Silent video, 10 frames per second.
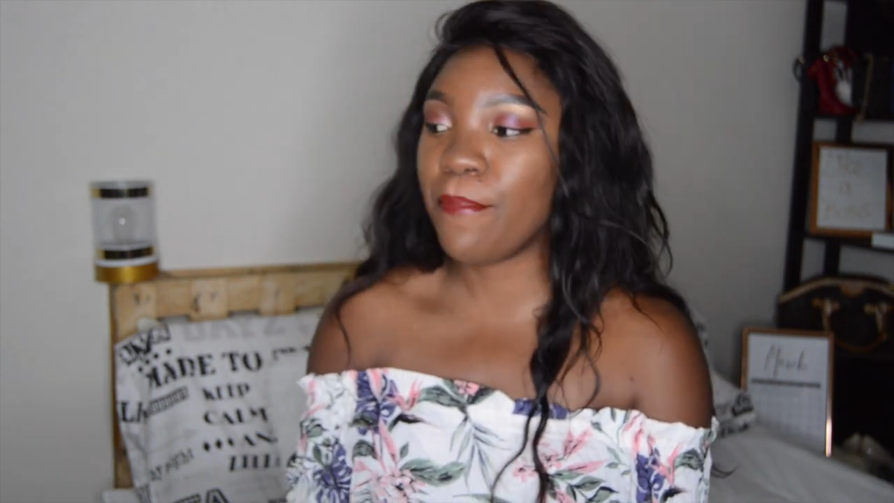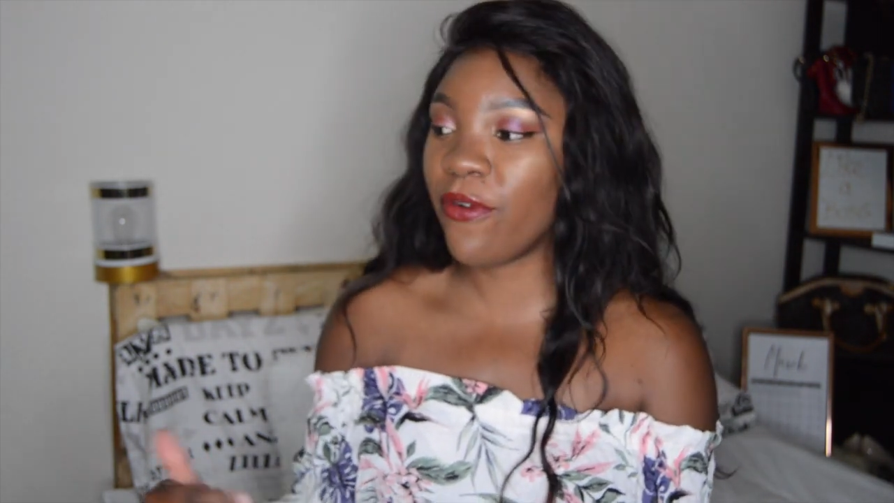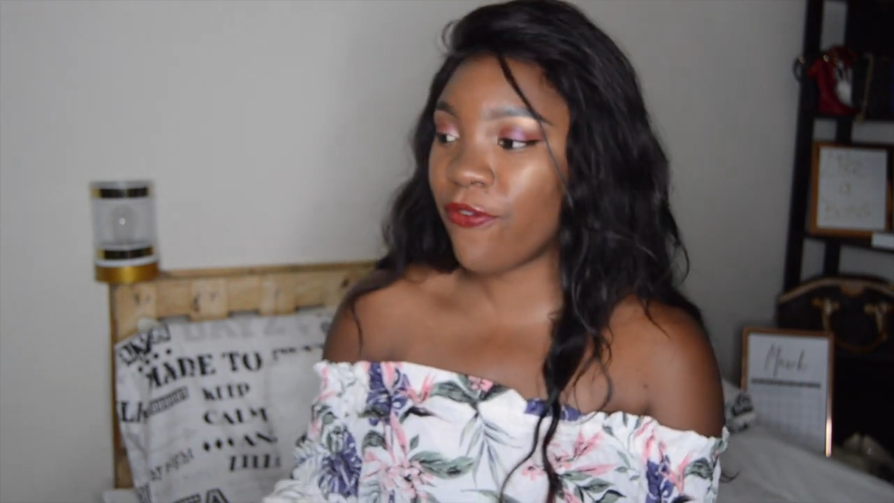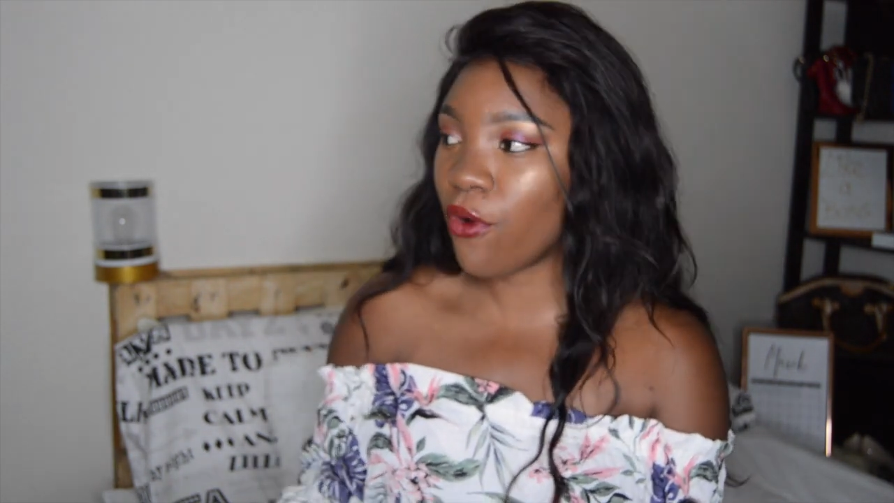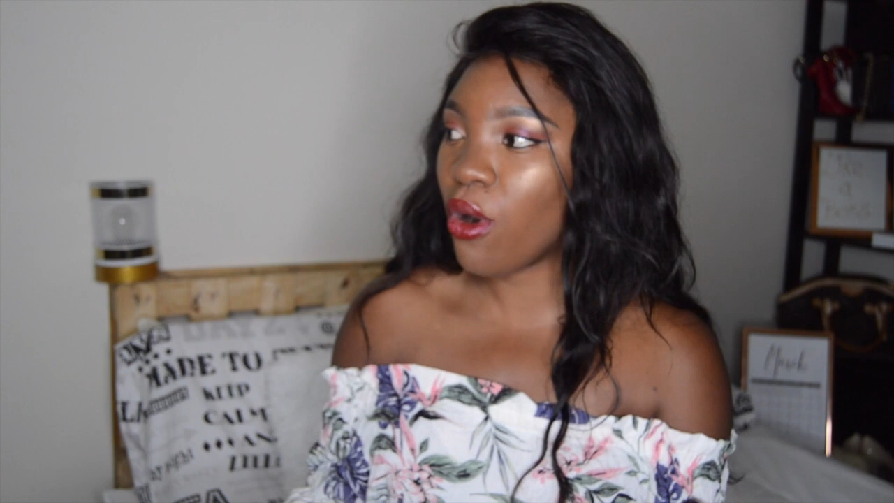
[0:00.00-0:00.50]

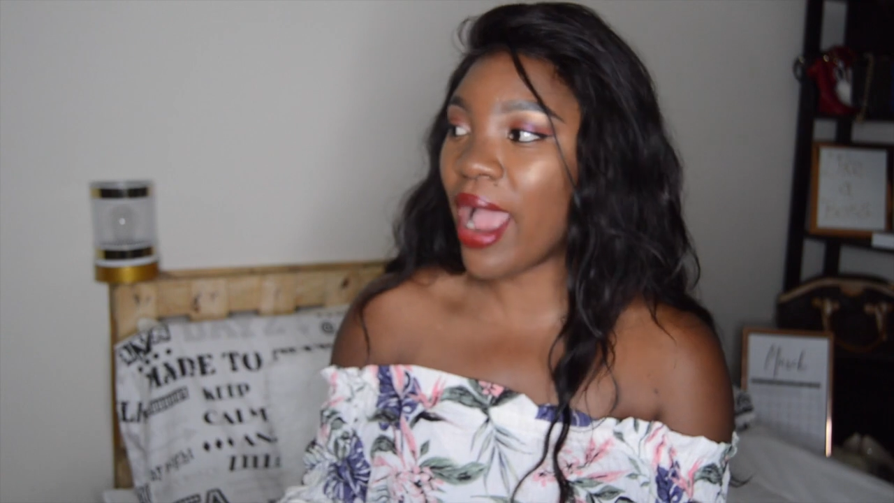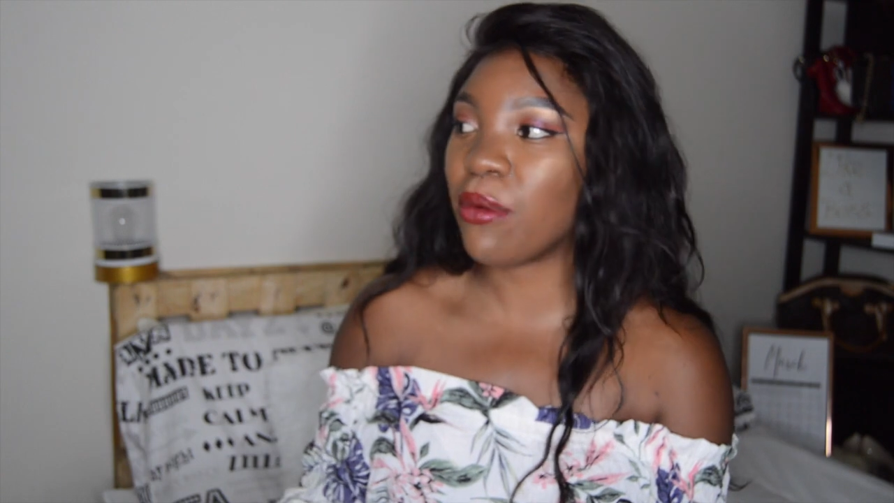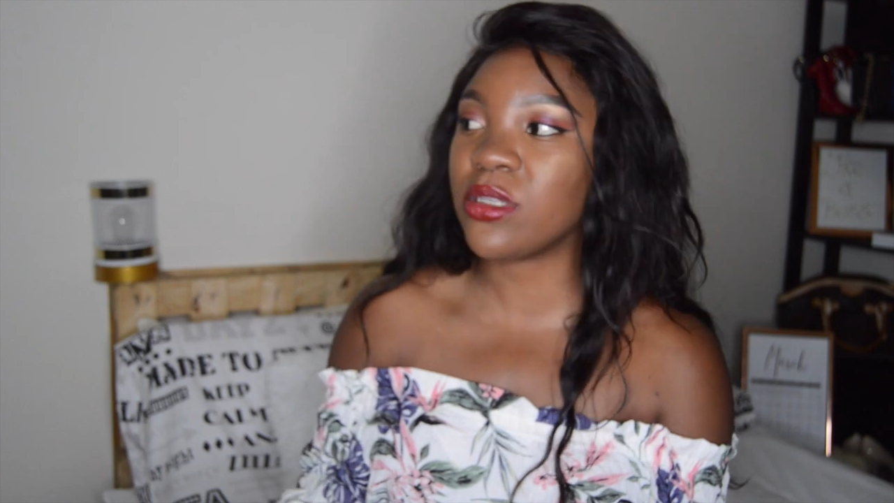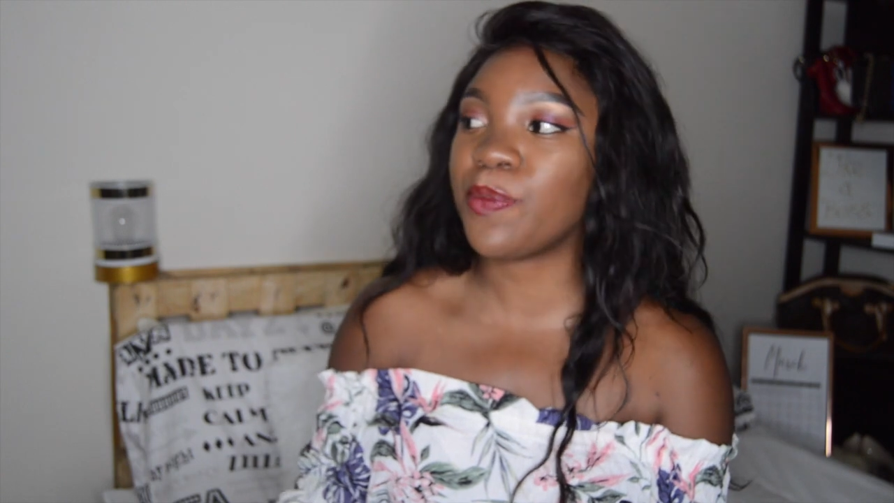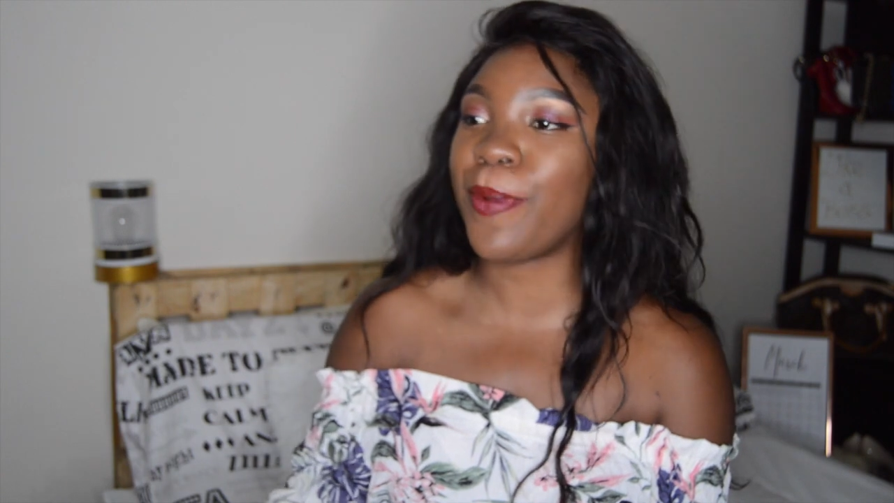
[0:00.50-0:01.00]
Before I
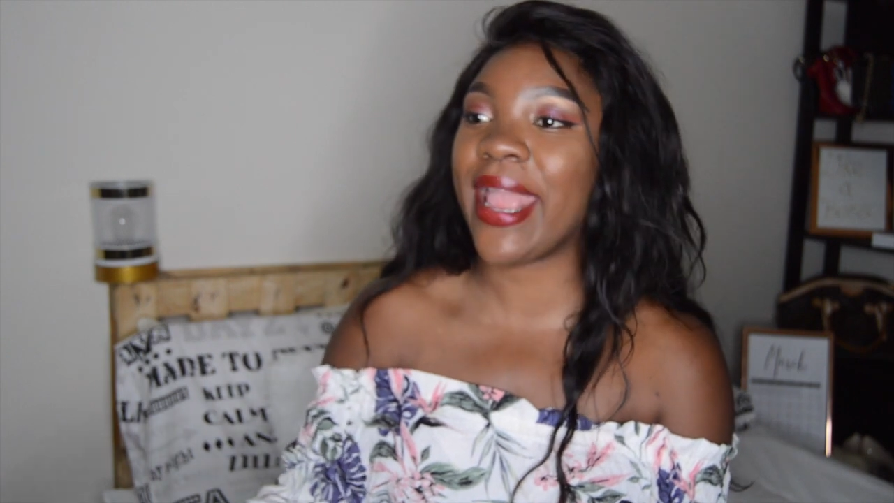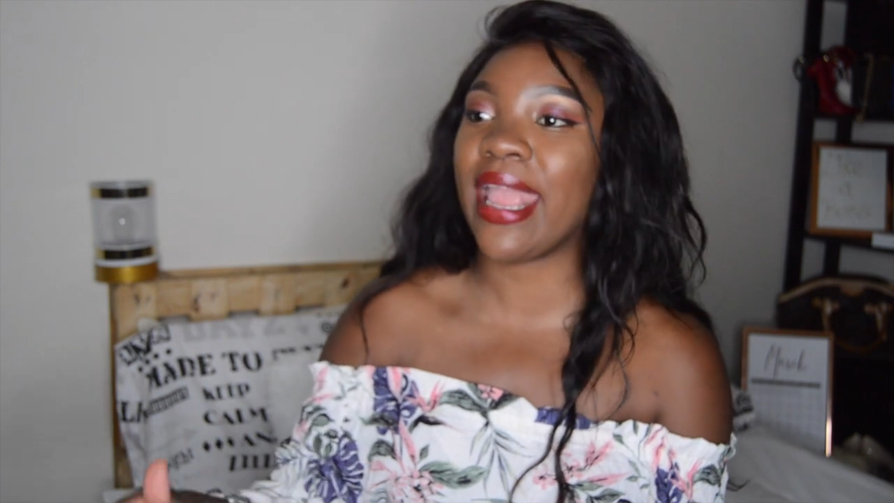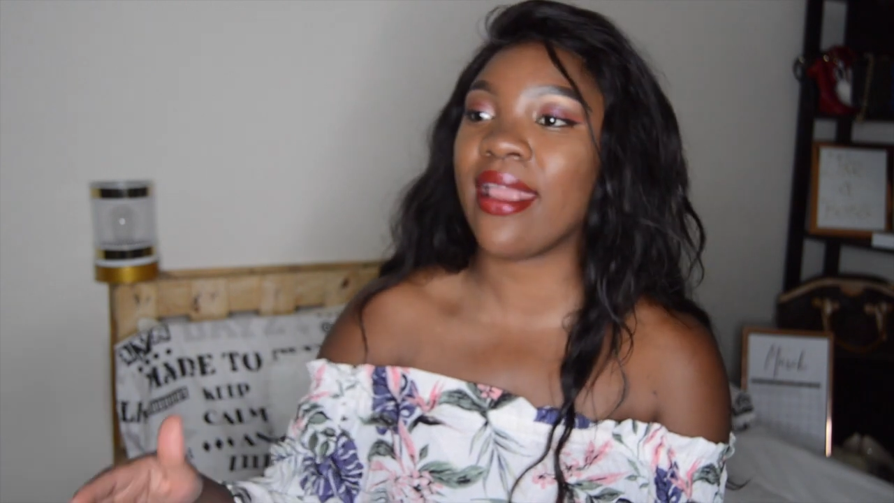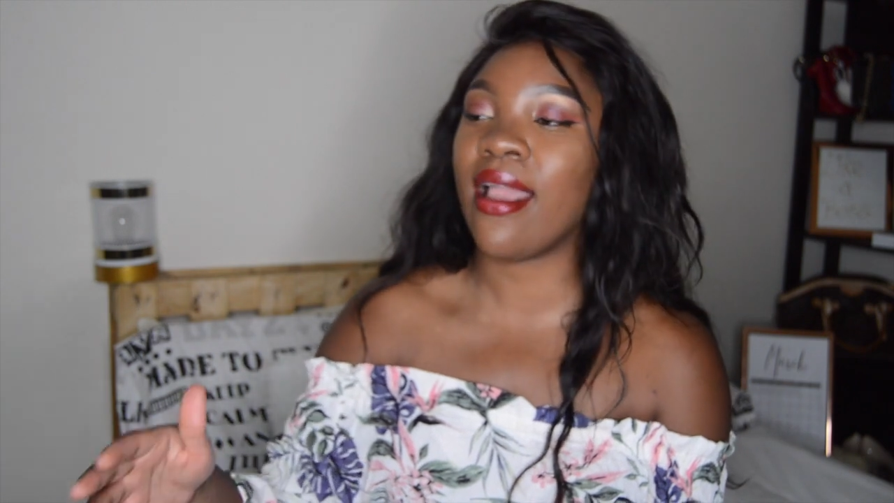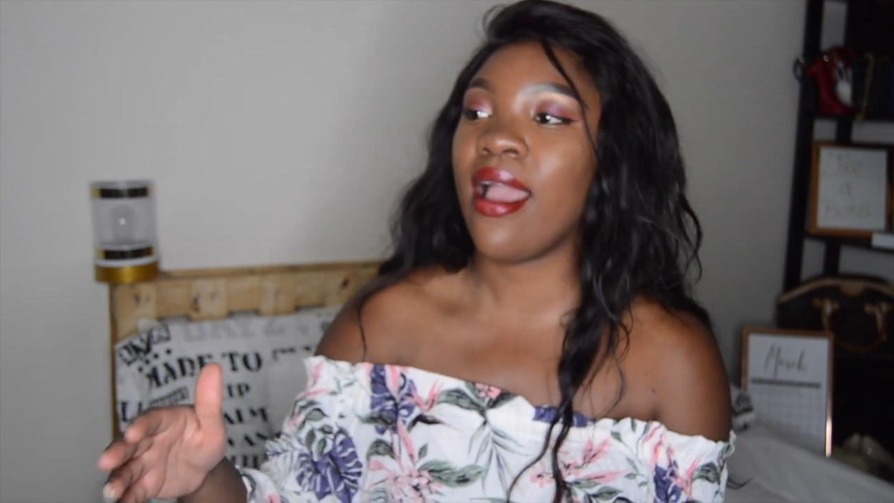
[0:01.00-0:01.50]
was
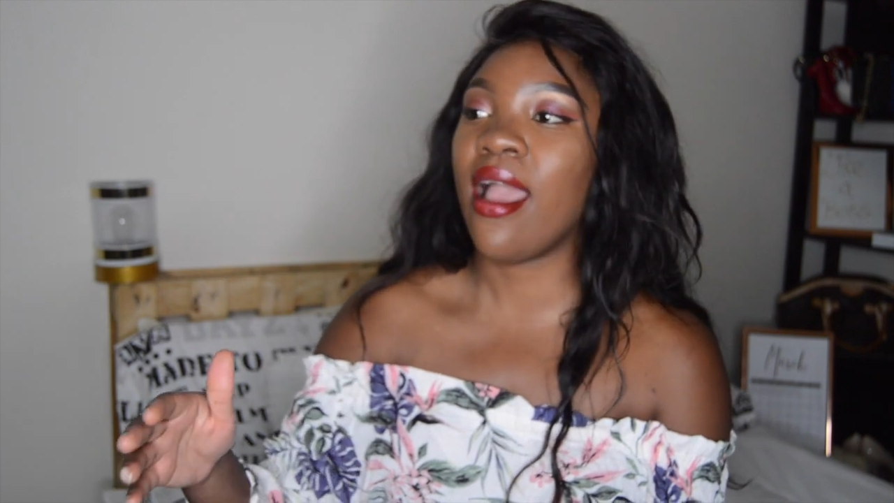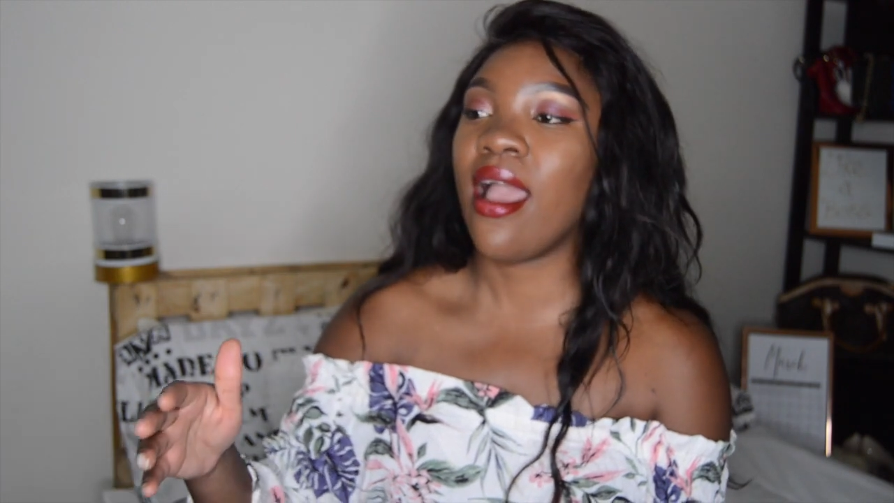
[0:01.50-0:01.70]
paying